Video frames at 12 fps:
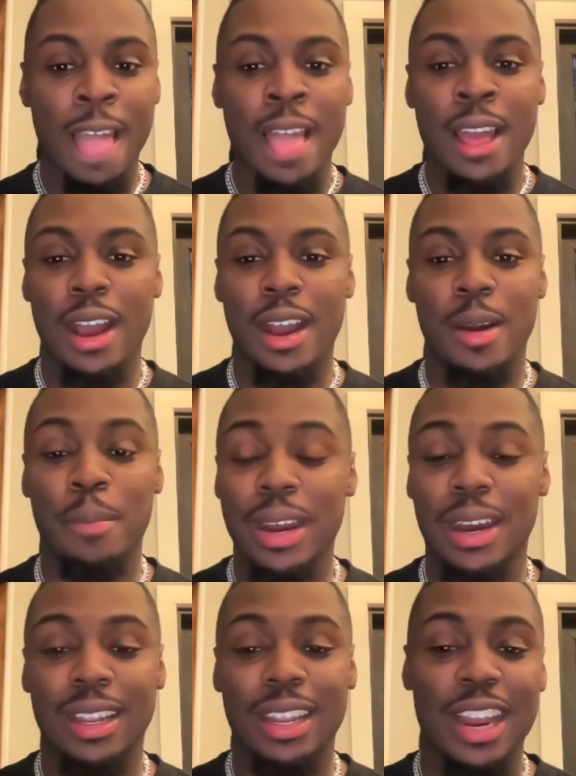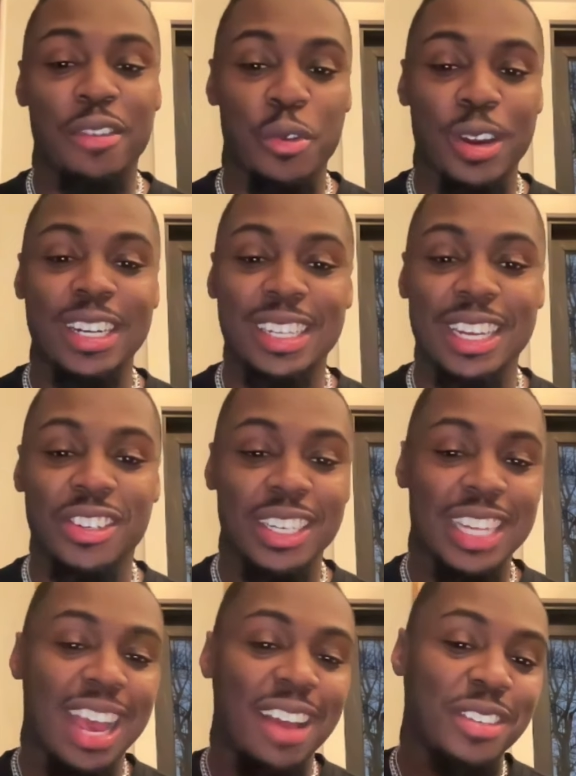but a lot of organizations
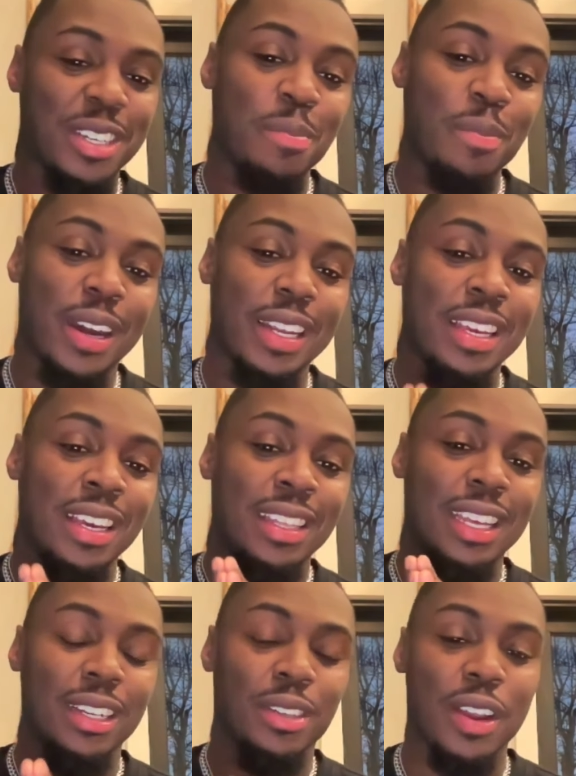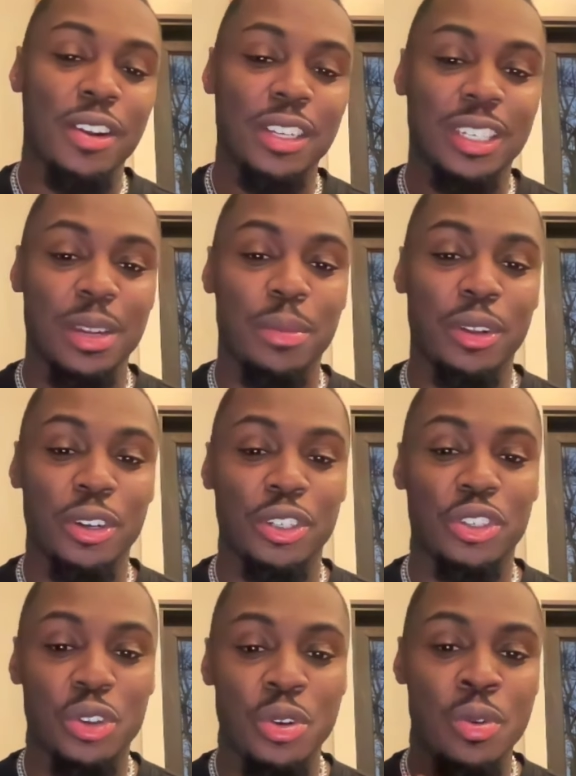have somebody that is very similar
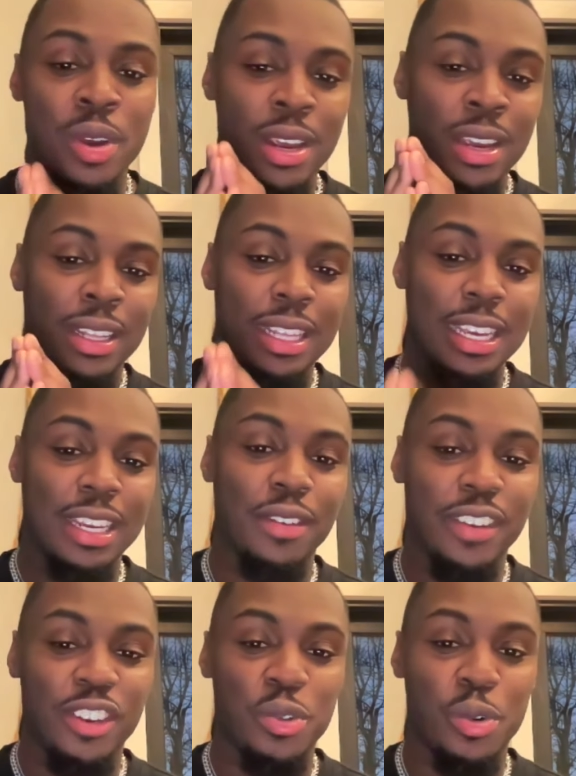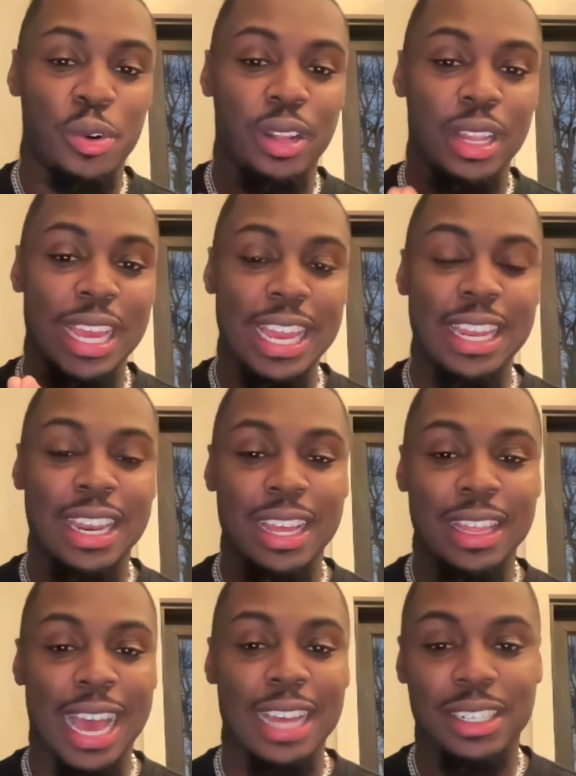to the individual in
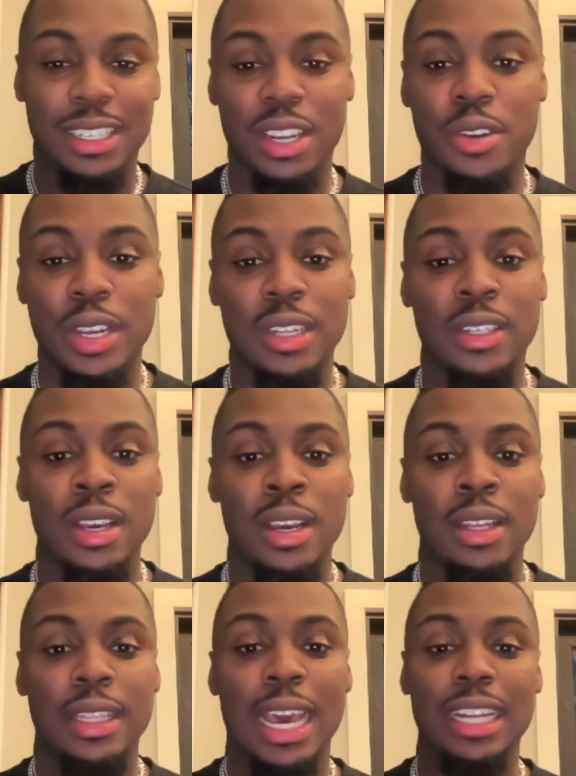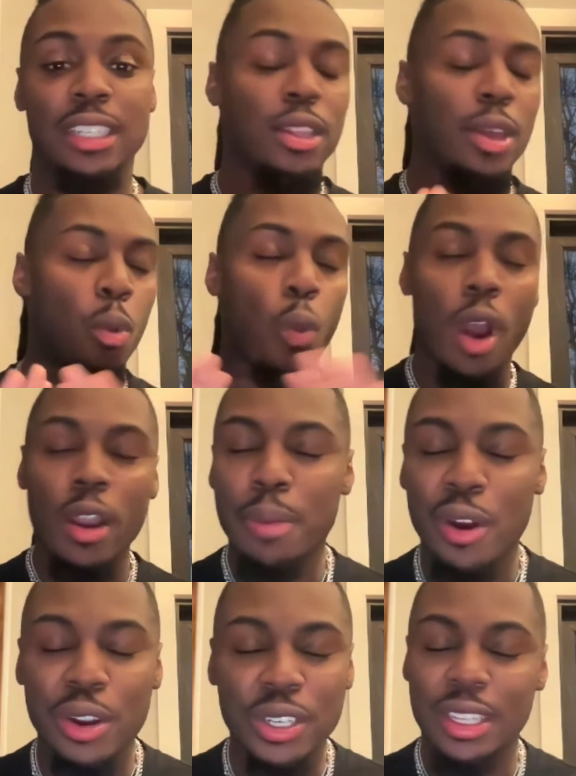that series that is the one
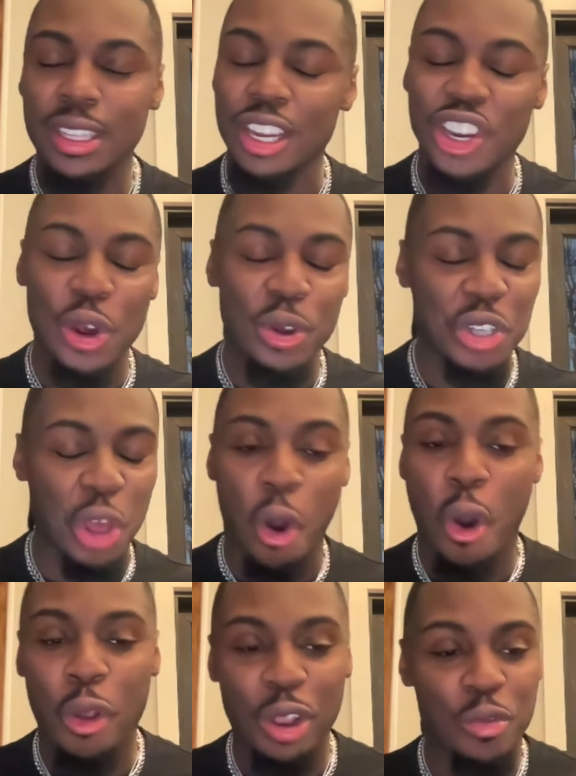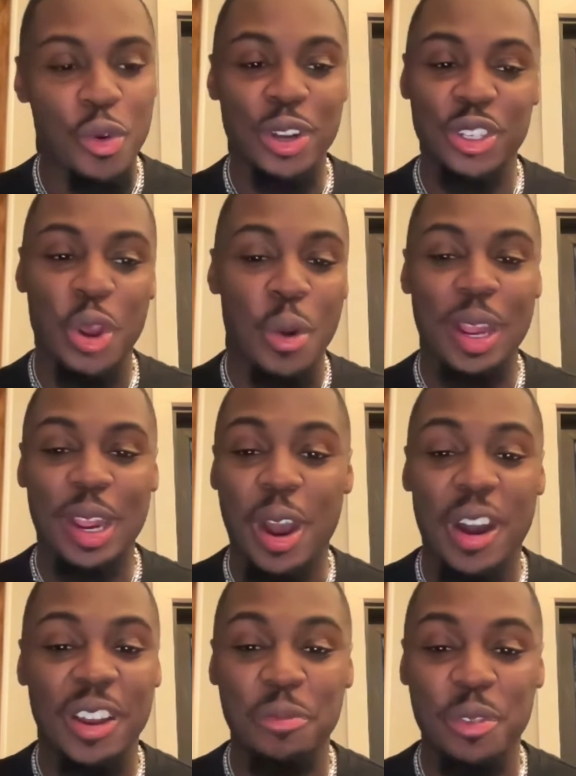person that knows all of what is going on,
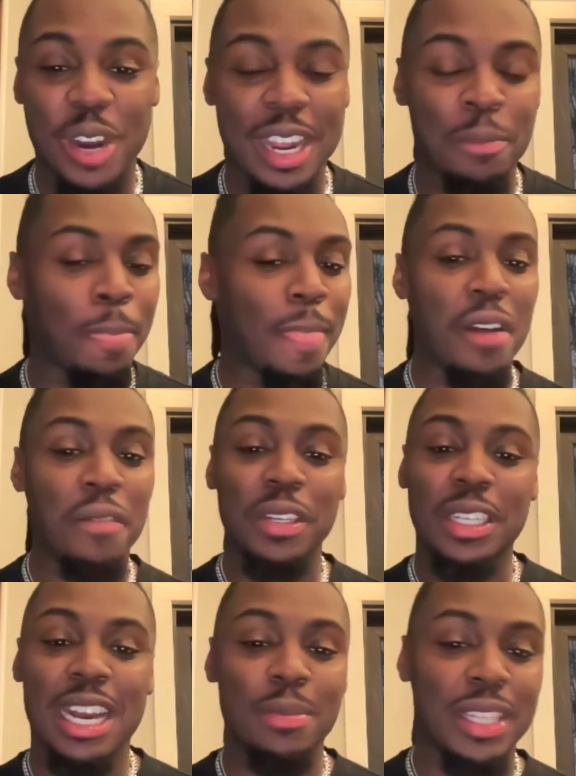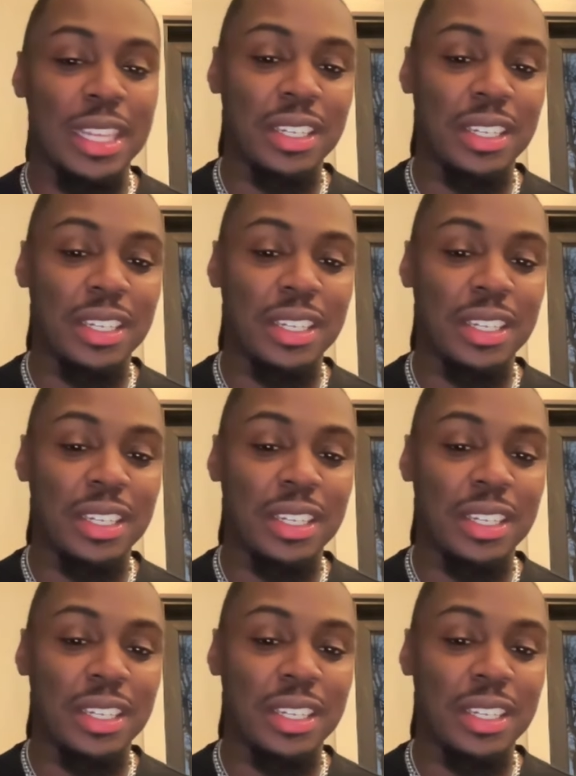right? Oftentimes this